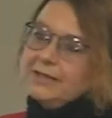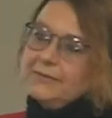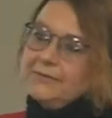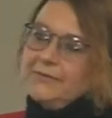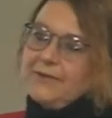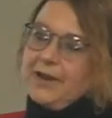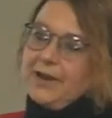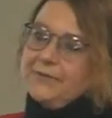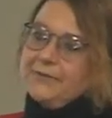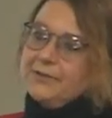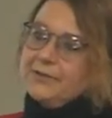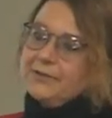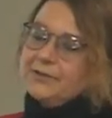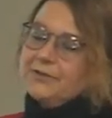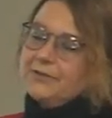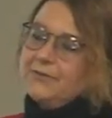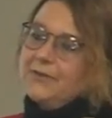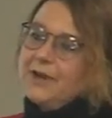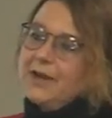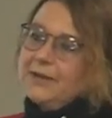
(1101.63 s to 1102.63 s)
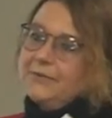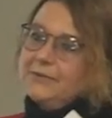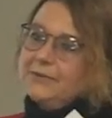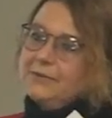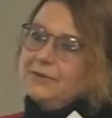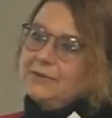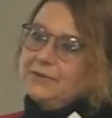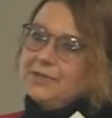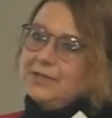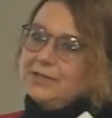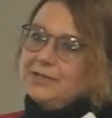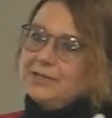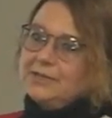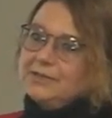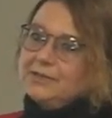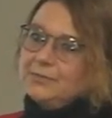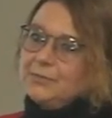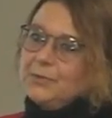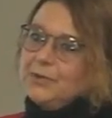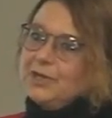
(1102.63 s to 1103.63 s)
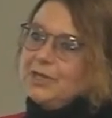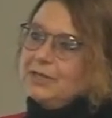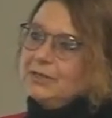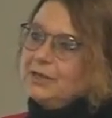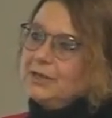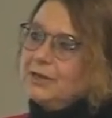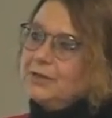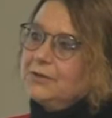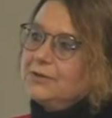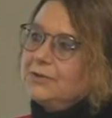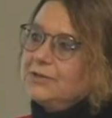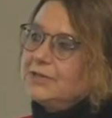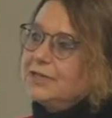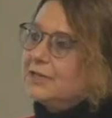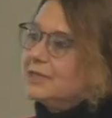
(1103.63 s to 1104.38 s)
that 5-year survival is pretty low. It's